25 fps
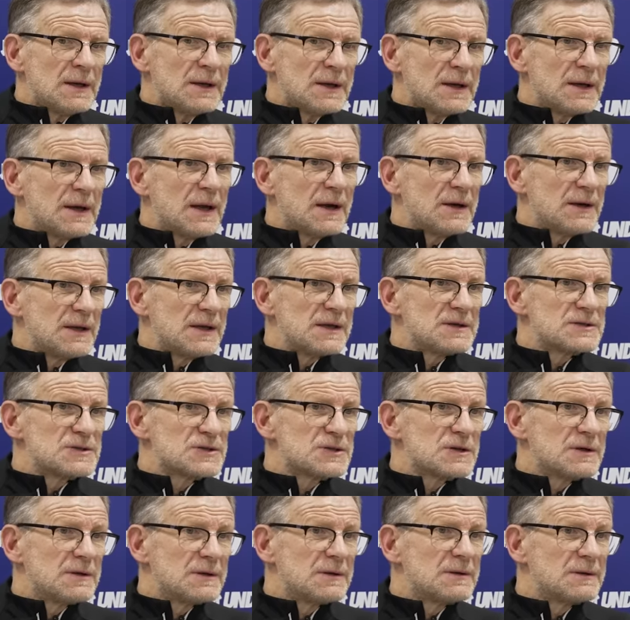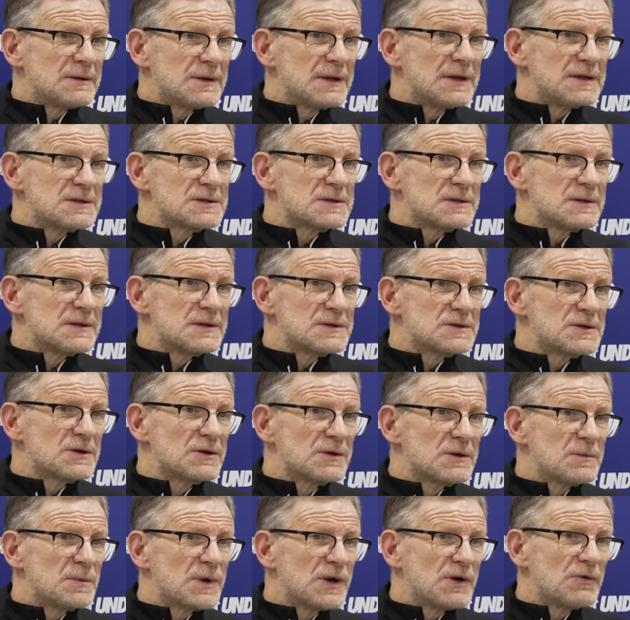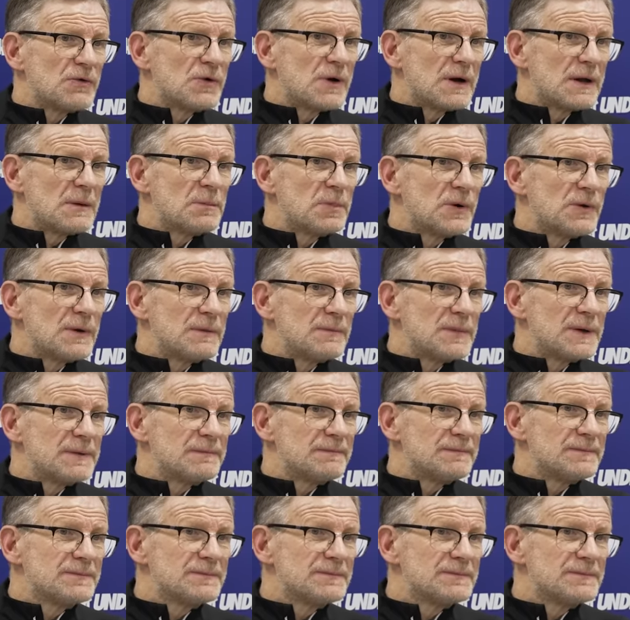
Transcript: you know, it's got to be a right appointment.